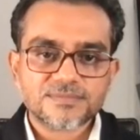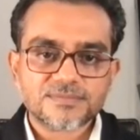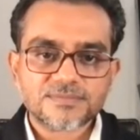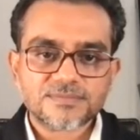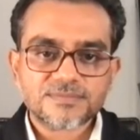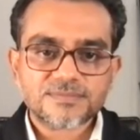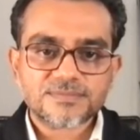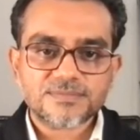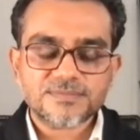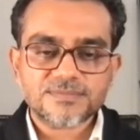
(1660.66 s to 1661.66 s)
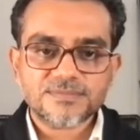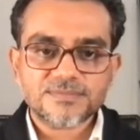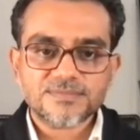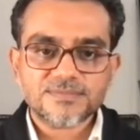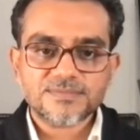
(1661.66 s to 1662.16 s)

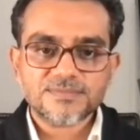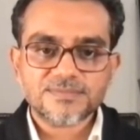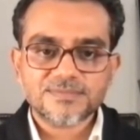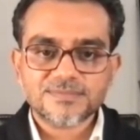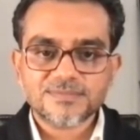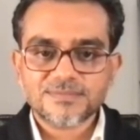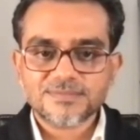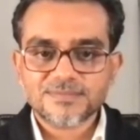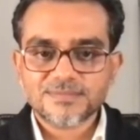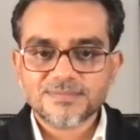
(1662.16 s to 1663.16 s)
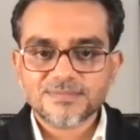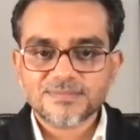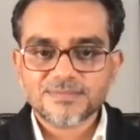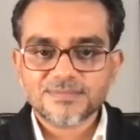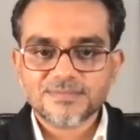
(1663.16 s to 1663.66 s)

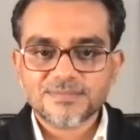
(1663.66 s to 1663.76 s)
(not speaking)